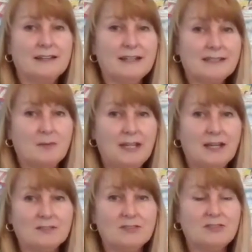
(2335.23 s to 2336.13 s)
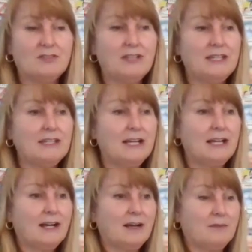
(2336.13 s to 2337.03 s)
That's how many ounces you need.
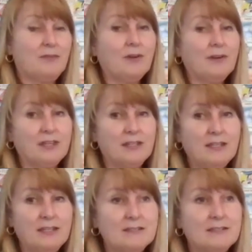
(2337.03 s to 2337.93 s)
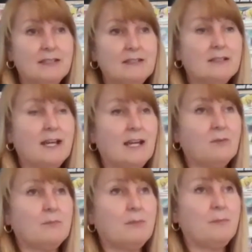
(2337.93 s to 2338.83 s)
Um, if you have kidney disease, I
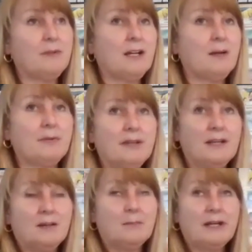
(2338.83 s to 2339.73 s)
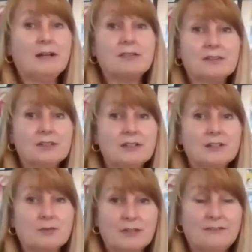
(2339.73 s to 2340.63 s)
would bump it up by a
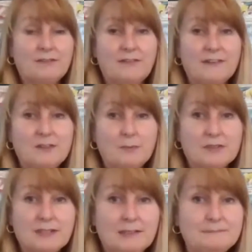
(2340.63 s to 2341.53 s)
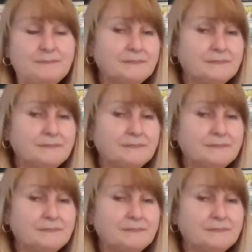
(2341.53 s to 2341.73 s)
third or even 50%.